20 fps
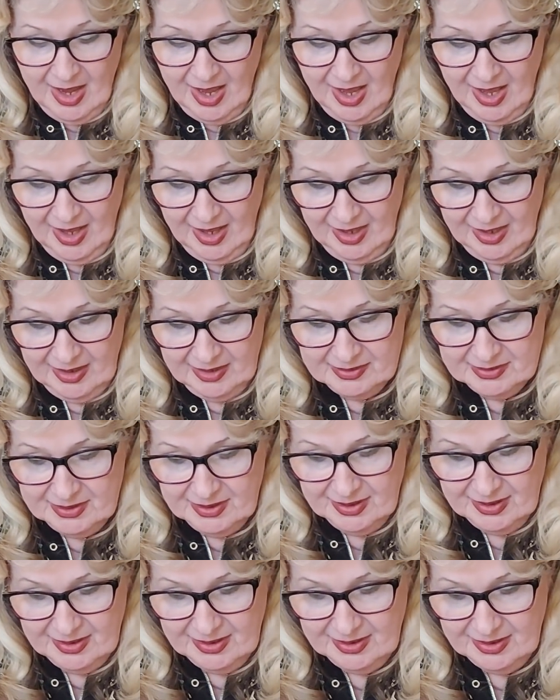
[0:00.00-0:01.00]
And,
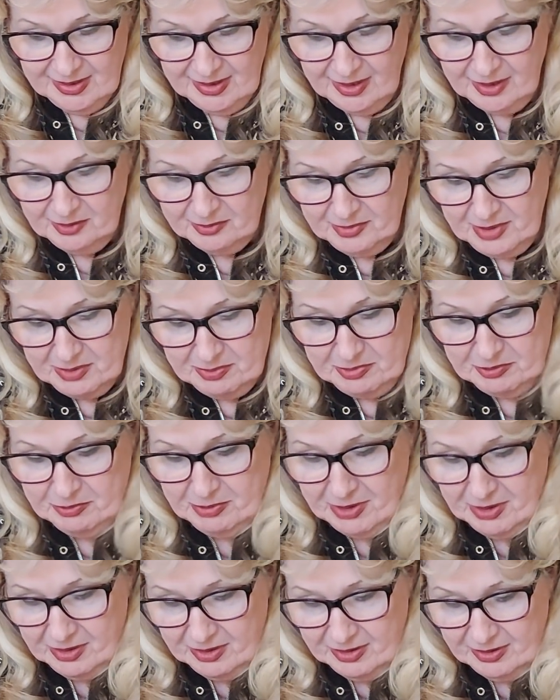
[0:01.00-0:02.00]
oh, maybe
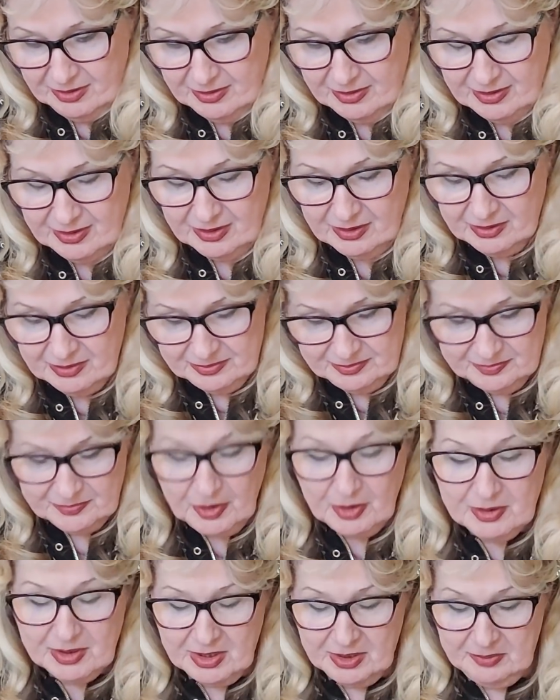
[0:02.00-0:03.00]
one. Oh,
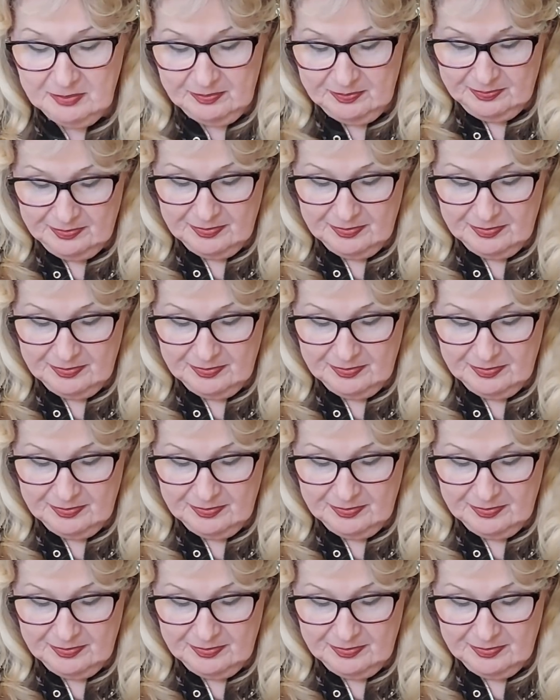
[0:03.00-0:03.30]
okay.